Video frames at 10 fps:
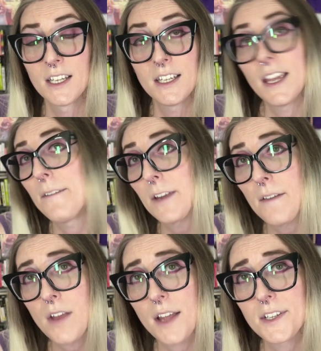If you
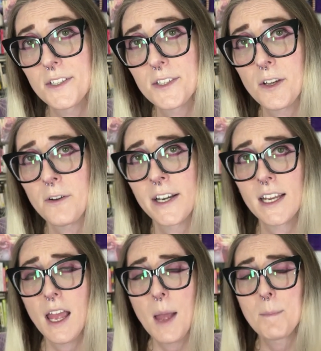have not done so
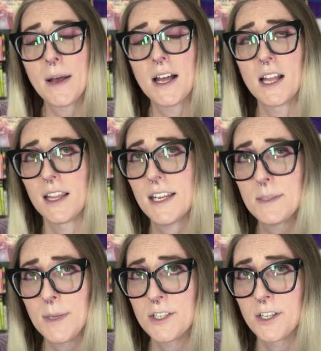already, please
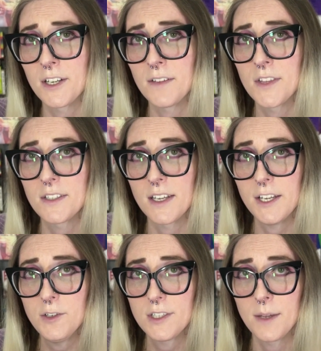be sure to give this a
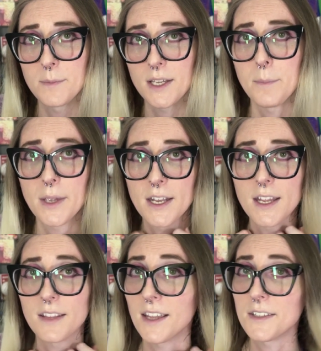huge thumbs up and
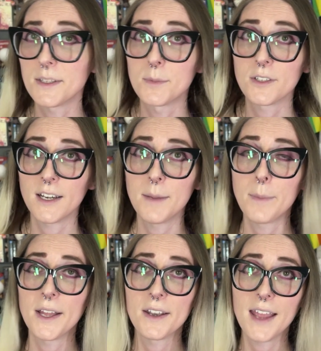hit that subscribe
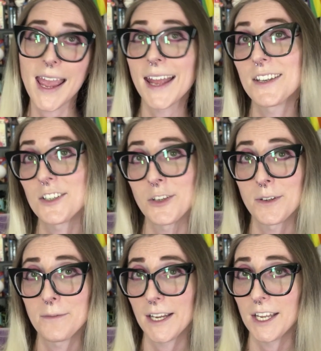button and
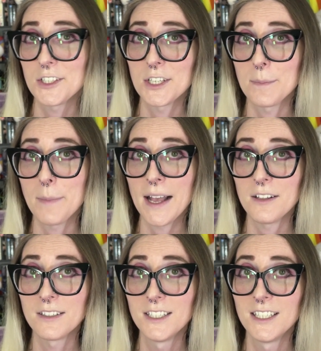notification bell.
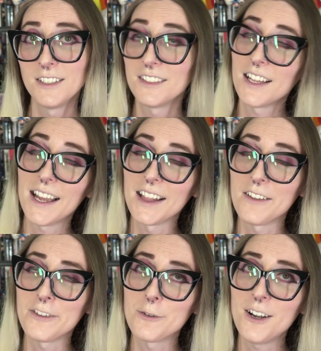I
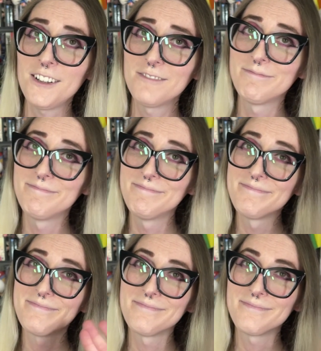love you all.
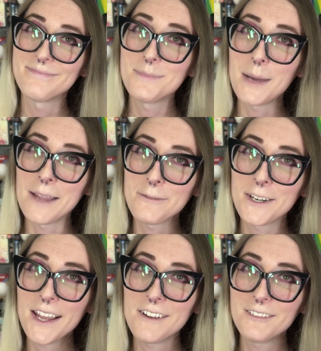Bye for now.